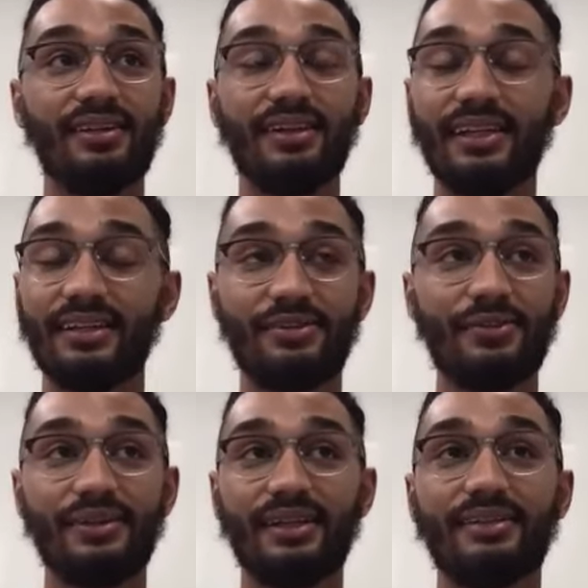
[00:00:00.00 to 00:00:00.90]
and like
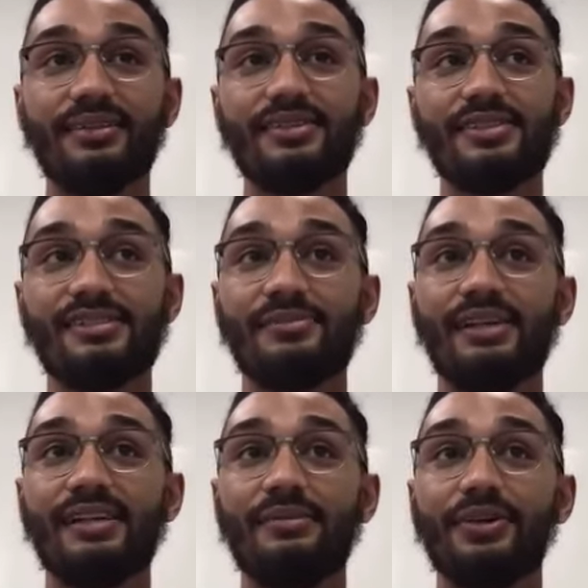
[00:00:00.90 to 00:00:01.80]
doing like the system
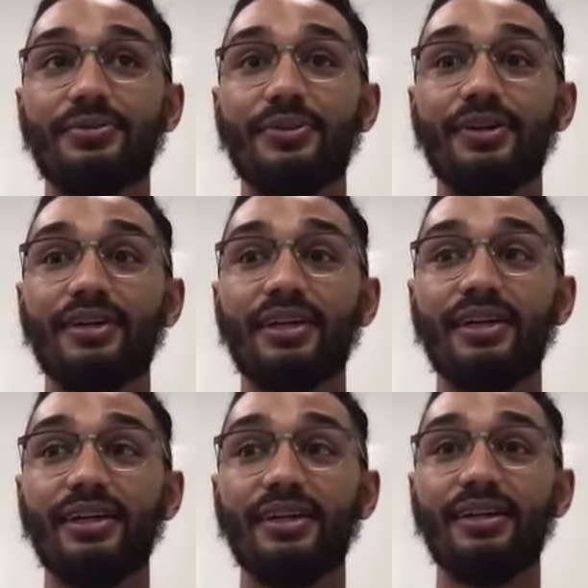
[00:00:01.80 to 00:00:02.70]
dynamics work
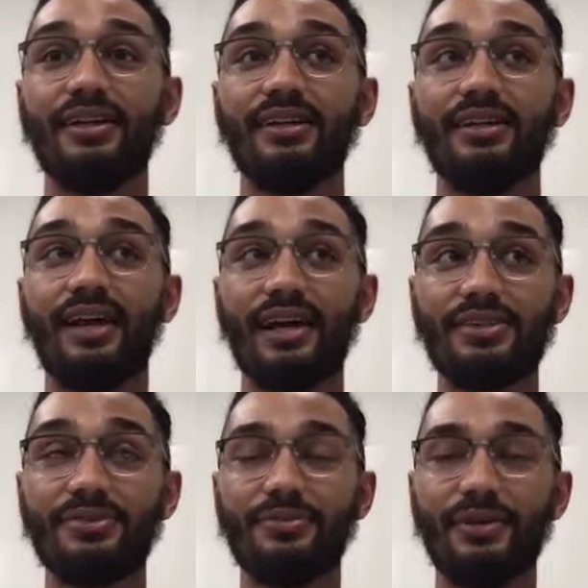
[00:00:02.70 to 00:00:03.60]
in high
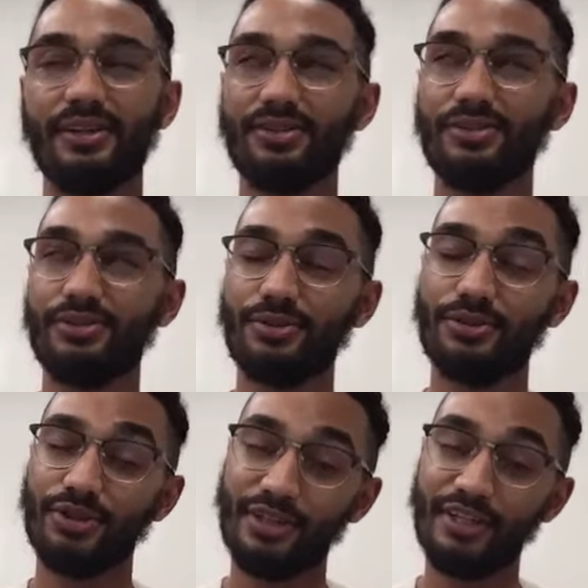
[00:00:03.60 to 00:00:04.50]
school, my
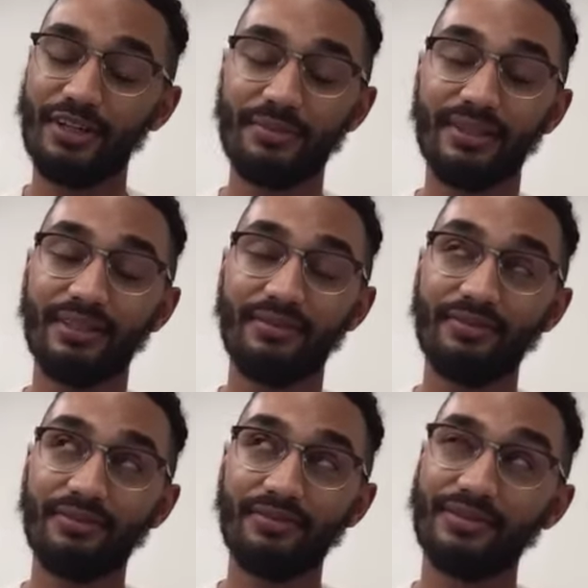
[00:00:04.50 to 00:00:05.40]
junior year, I believe,
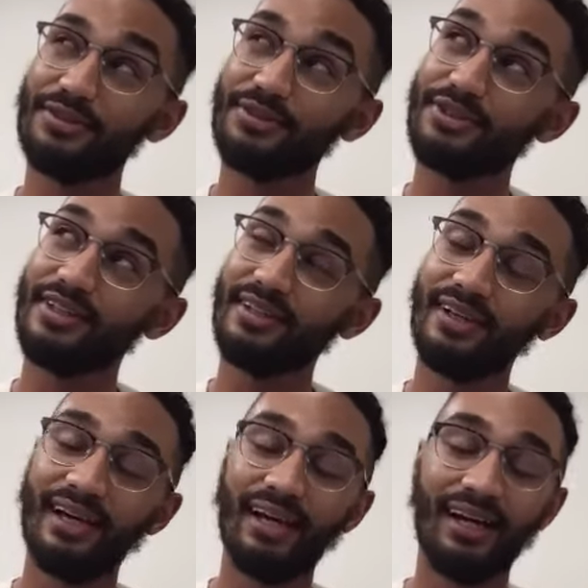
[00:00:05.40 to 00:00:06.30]
junior year,
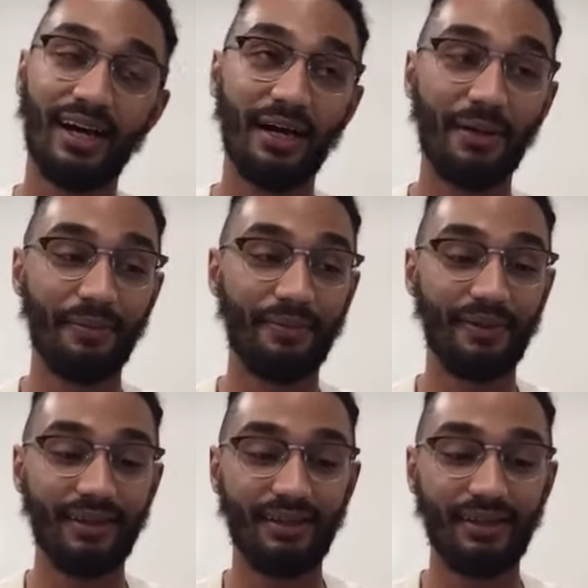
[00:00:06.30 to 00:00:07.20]
um,
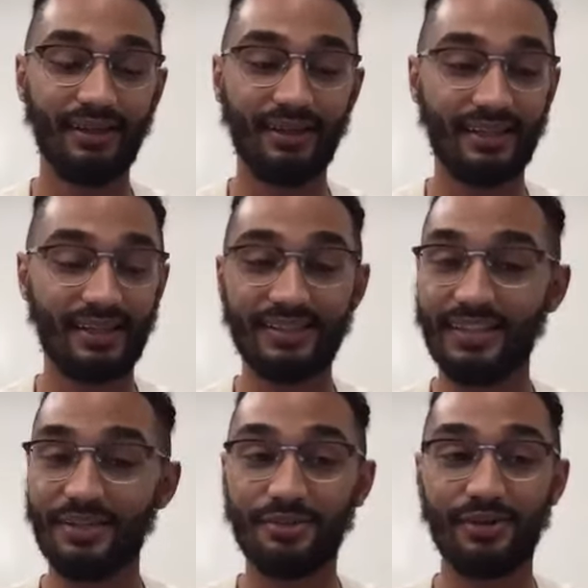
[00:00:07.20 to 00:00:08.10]
and
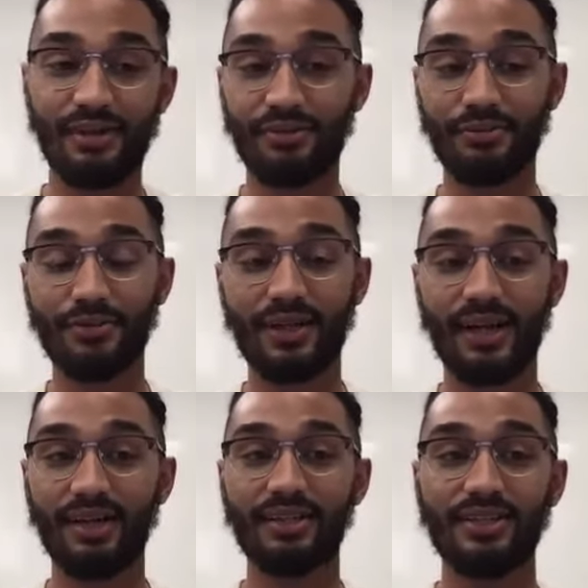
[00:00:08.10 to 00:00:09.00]
continued it through
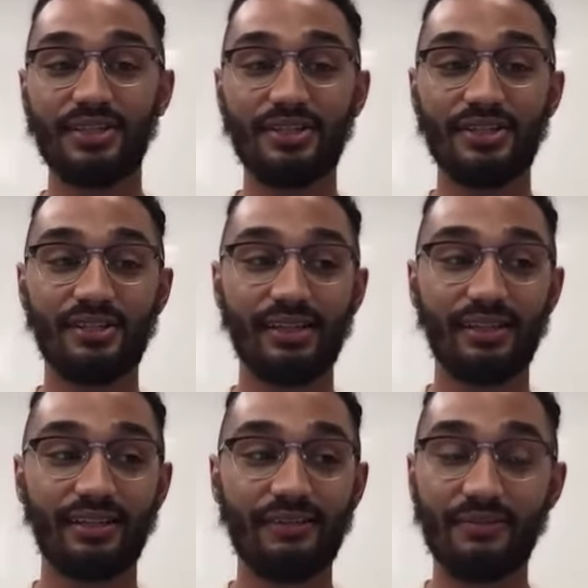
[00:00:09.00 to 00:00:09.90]
college, and then like
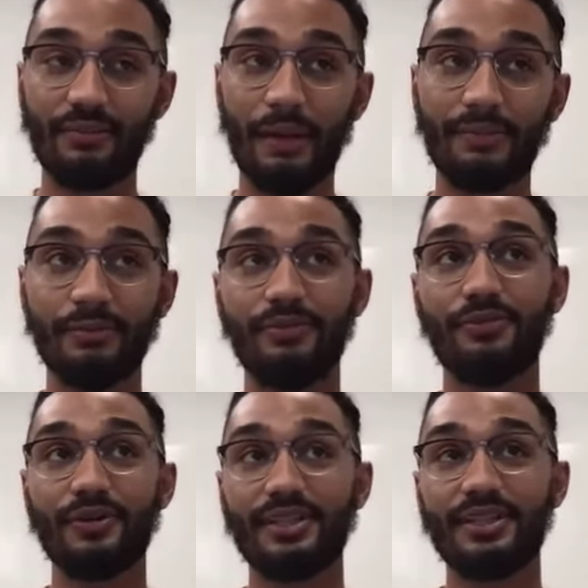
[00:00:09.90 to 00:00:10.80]
even up to
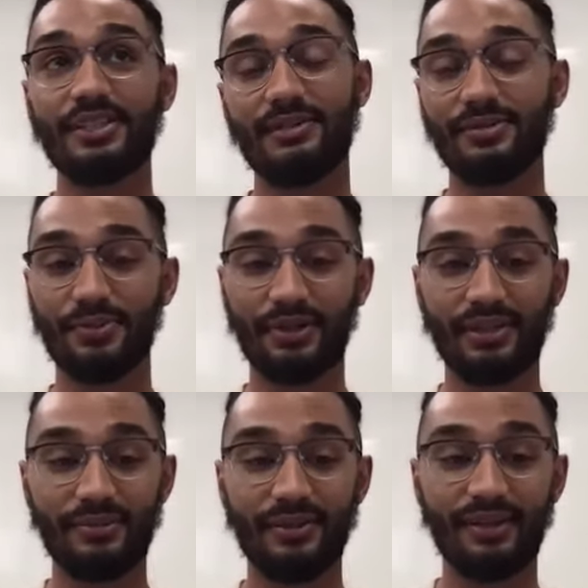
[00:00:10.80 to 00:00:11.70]
before teaching, I was
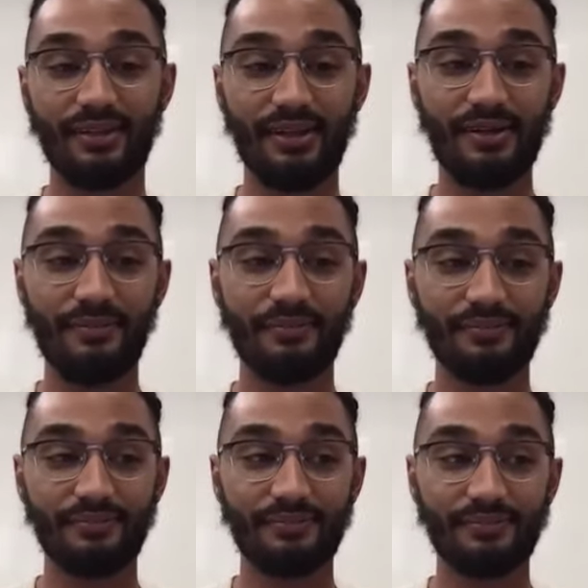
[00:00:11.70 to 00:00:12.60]
working with um,
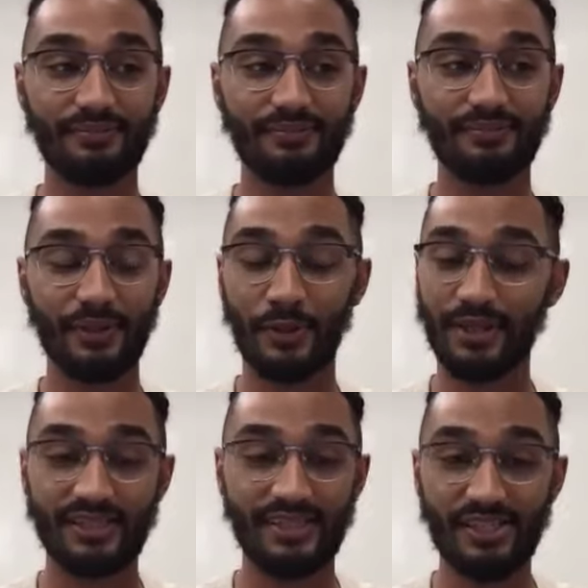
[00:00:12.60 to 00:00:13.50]
an
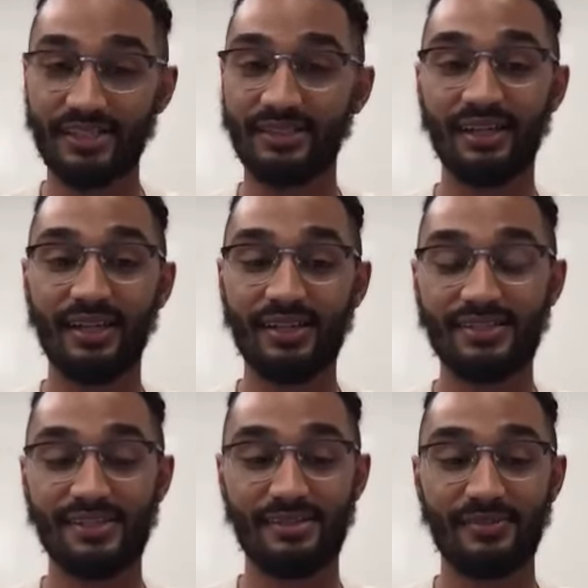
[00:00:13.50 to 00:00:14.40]
organization that did a lot of
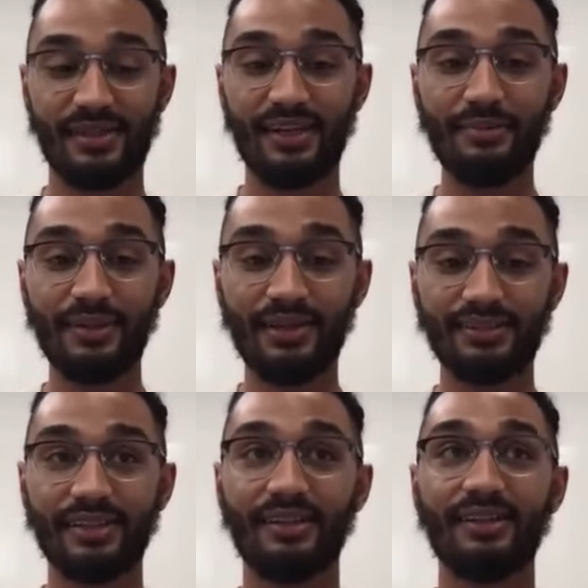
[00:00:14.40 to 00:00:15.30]
system dynamics,
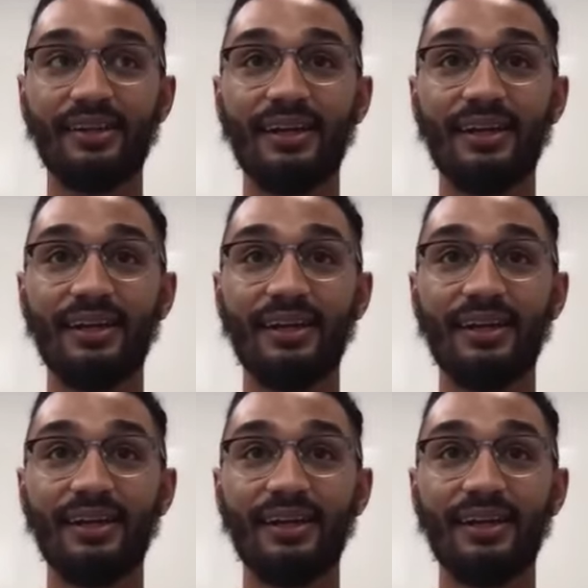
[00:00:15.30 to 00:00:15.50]
and